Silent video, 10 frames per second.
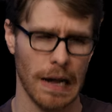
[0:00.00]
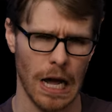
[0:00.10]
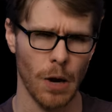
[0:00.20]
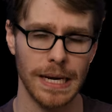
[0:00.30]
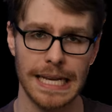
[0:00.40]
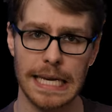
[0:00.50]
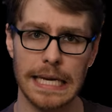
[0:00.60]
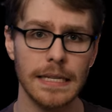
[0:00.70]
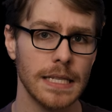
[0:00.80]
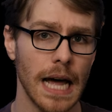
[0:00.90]
how many
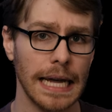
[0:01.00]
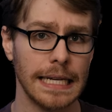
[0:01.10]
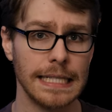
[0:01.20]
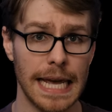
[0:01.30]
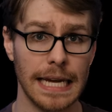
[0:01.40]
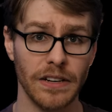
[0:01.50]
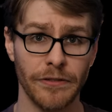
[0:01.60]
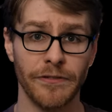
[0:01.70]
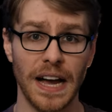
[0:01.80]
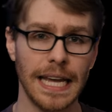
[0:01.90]
kids I could take in a
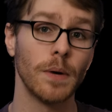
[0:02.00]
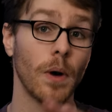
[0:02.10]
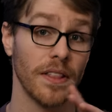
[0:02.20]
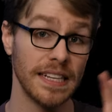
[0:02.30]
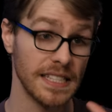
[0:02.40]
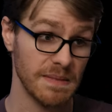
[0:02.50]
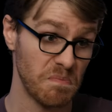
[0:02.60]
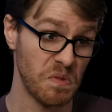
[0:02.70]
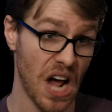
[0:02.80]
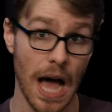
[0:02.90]
fight. And while that is
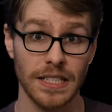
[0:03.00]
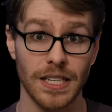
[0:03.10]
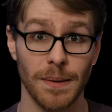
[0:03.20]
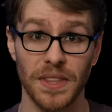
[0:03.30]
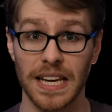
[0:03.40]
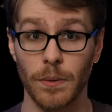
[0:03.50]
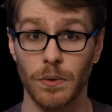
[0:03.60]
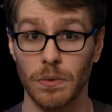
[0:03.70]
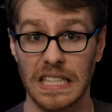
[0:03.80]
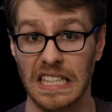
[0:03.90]
not something I
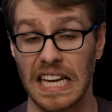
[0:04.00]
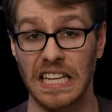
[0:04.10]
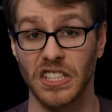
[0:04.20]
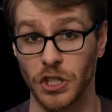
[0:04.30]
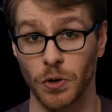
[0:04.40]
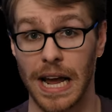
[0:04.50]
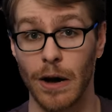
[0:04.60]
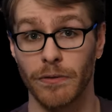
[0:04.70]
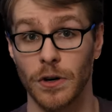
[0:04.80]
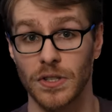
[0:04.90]
would really like to try
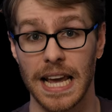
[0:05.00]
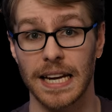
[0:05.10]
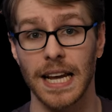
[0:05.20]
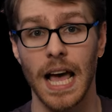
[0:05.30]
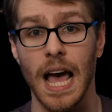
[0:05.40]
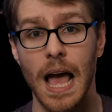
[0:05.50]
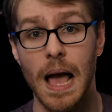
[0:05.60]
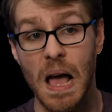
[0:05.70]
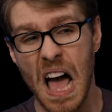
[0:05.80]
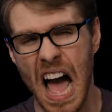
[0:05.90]
out firsthand,
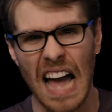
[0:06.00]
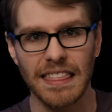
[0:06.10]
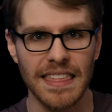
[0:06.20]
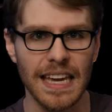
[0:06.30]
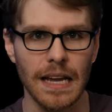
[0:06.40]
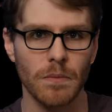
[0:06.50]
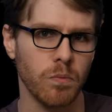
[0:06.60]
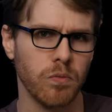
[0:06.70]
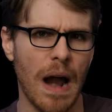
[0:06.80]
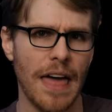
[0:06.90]
I think
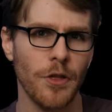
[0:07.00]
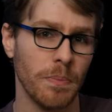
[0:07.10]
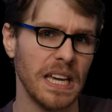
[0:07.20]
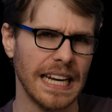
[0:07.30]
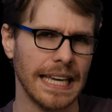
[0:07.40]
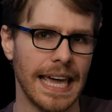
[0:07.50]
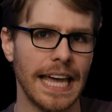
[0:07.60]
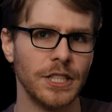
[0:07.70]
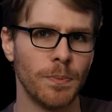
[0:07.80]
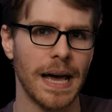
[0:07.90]
I'd rather be in a
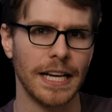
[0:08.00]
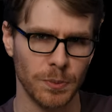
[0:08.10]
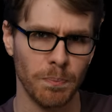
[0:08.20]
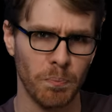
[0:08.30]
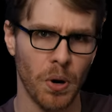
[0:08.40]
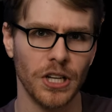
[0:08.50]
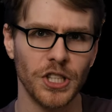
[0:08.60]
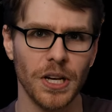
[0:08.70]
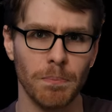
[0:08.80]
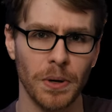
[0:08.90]
cage match
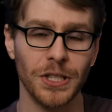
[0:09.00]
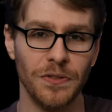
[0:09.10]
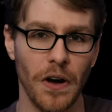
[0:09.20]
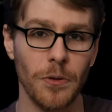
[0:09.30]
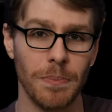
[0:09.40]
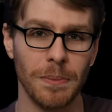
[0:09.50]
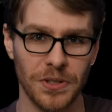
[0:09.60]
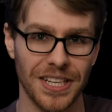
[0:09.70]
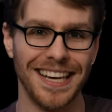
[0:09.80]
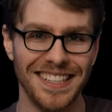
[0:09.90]
punching a bunch of other
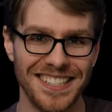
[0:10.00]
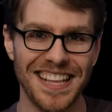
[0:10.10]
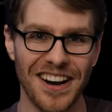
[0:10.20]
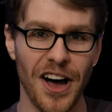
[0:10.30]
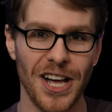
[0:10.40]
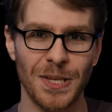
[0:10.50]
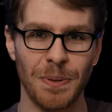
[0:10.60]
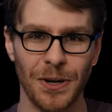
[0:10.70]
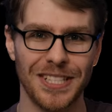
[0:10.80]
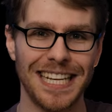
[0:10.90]
people's kids than a
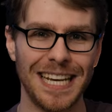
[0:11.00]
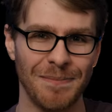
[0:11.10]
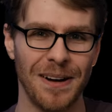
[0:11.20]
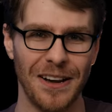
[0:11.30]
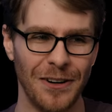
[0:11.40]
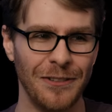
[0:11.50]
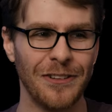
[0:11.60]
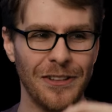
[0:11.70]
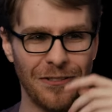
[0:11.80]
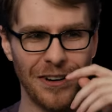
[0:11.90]
hospital seeing my own
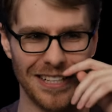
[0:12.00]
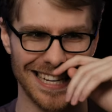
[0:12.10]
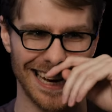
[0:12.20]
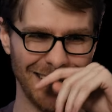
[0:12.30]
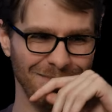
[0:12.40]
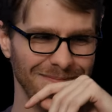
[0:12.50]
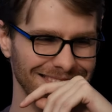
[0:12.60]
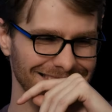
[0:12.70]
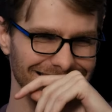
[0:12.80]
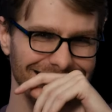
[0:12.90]
for the first
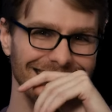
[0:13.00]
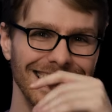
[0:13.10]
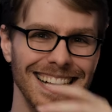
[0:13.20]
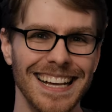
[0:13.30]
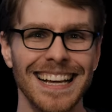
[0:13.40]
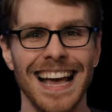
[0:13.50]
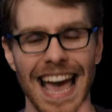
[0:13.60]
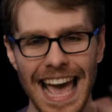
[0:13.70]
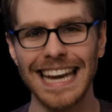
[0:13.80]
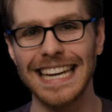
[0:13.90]

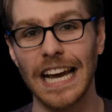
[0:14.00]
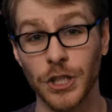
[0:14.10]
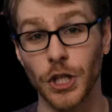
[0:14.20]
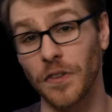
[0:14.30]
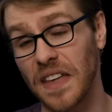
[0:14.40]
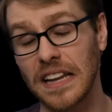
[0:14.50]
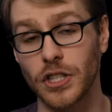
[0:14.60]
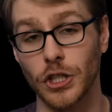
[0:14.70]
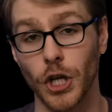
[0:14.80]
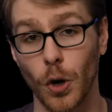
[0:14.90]
time. And yeah, sure,
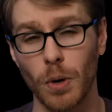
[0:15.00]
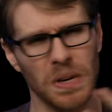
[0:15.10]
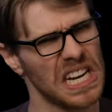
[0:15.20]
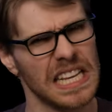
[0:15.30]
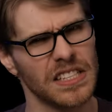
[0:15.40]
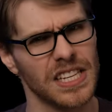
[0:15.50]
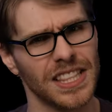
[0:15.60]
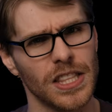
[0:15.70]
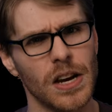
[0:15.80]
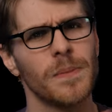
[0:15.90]
that's a joke. But is
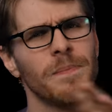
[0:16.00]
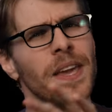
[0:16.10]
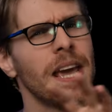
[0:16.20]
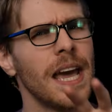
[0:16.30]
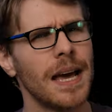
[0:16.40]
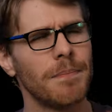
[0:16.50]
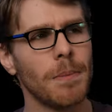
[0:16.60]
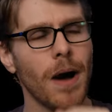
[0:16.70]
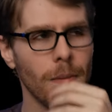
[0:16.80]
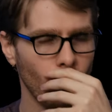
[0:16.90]
it, though? My
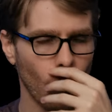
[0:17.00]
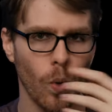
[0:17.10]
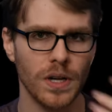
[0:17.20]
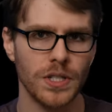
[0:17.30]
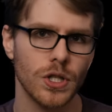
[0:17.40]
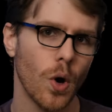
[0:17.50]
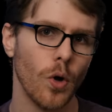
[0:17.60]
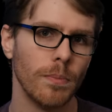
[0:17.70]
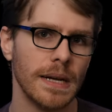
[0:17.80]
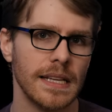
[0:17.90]
mom once
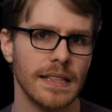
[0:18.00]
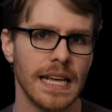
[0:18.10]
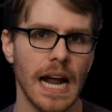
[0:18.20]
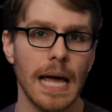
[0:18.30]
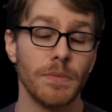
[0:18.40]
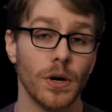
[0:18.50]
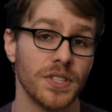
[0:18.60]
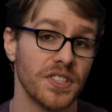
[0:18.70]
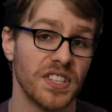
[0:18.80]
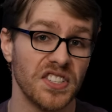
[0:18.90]
told me that I am
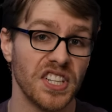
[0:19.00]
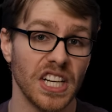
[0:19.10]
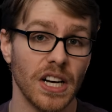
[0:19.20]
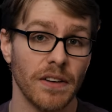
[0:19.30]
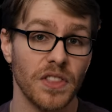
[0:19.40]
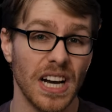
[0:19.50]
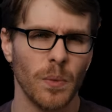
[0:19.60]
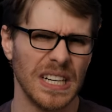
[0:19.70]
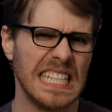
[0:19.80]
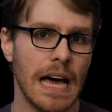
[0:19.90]
narcissistic enough that I
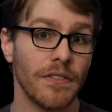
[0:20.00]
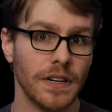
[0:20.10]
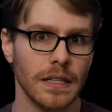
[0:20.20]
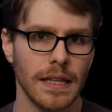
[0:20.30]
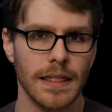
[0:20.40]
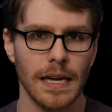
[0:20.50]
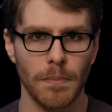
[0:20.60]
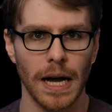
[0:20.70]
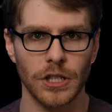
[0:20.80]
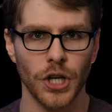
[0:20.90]
would definitely think
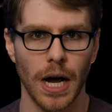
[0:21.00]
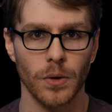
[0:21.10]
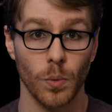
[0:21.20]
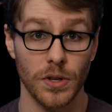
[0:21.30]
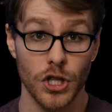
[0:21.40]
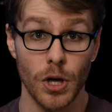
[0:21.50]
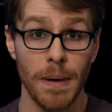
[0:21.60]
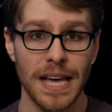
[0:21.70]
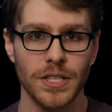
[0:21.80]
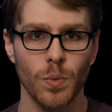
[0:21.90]
my child was the
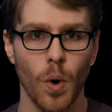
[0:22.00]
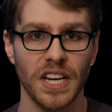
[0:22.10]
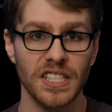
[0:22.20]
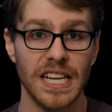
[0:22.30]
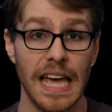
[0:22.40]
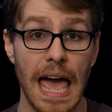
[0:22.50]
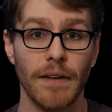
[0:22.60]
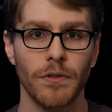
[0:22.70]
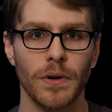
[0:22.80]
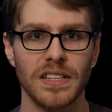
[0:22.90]
best one to
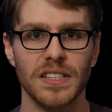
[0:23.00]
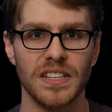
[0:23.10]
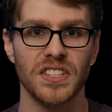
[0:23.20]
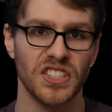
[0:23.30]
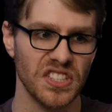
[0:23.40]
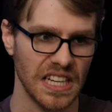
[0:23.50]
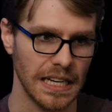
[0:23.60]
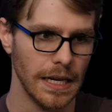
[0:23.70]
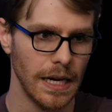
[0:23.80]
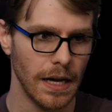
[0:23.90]
ever exist, just like